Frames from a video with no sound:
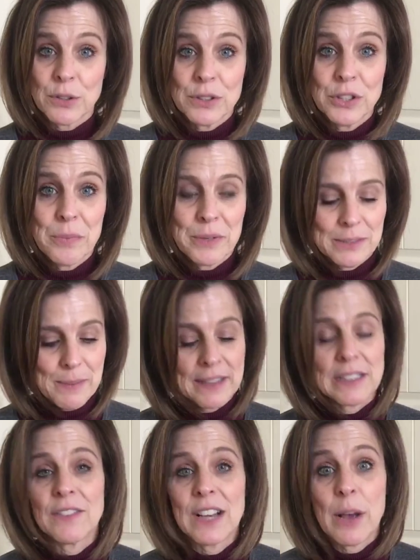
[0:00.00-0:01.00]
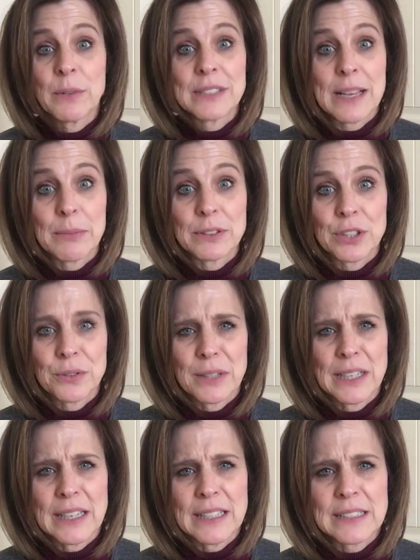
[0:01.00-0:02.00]
through a new perspective, and I was able to
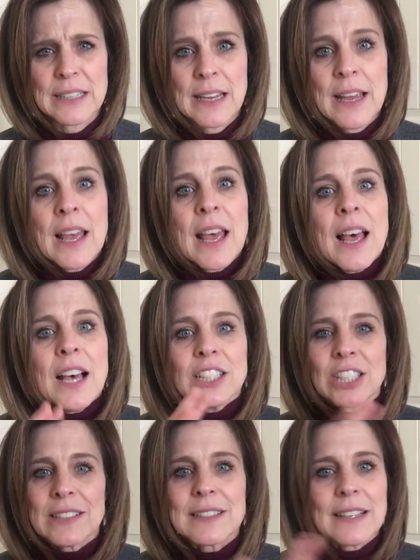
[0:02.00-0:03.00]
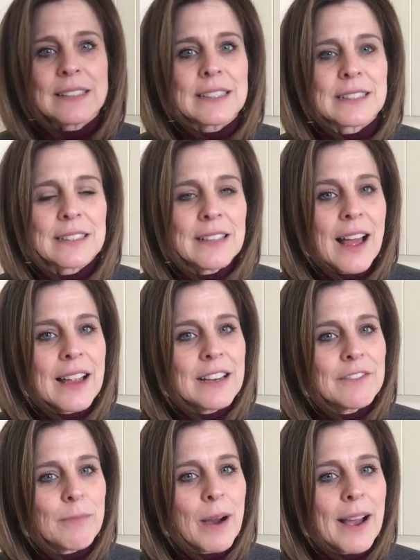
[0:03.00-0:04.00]
read it. Just like this client
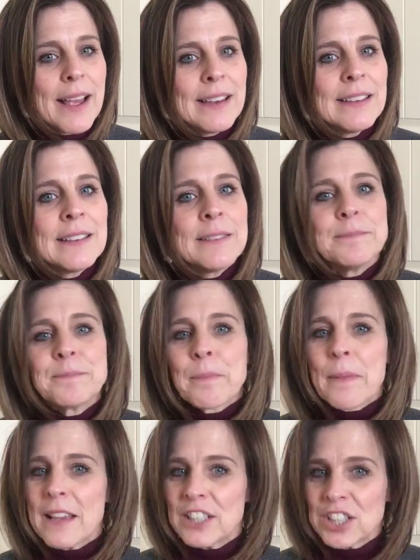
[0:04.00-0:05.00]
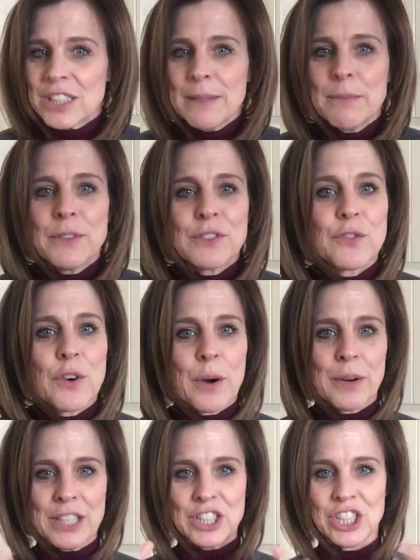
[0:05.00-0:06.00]
of mine, as she moves
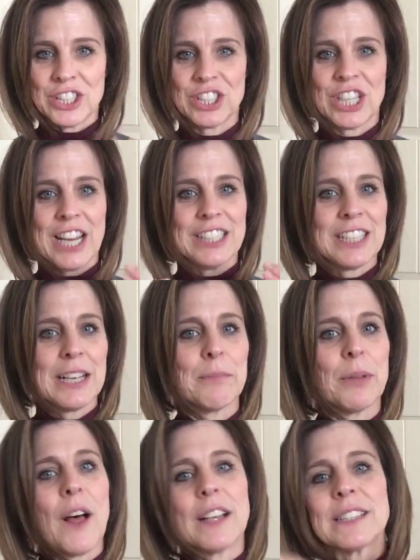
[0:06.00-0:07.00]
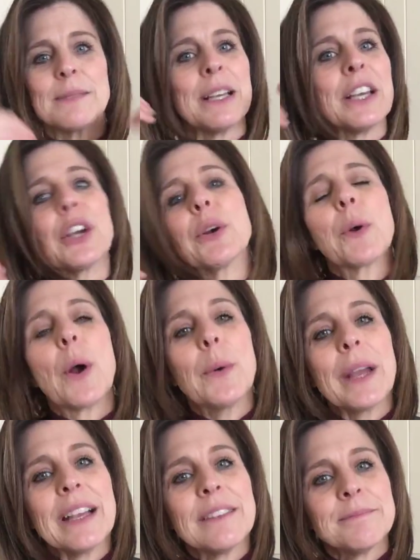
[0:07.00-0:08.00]
forward and she's changing and blossoming and
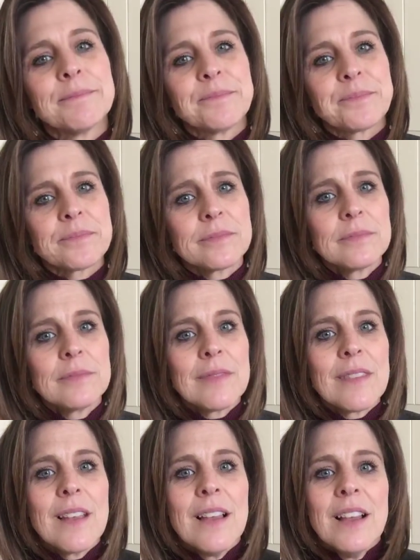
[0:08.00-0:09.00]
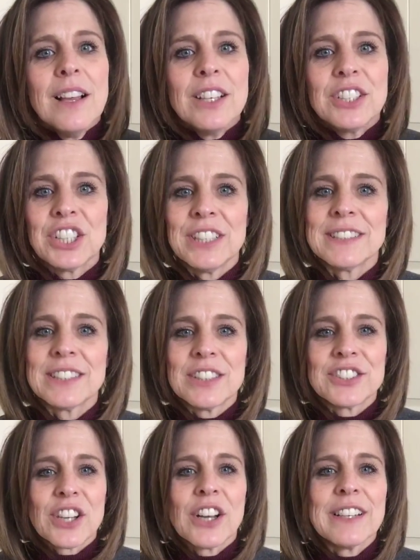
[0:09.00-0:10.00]
growing, she's
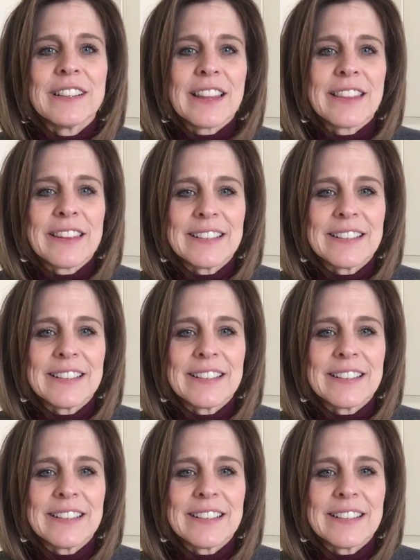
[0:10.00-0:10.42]
starting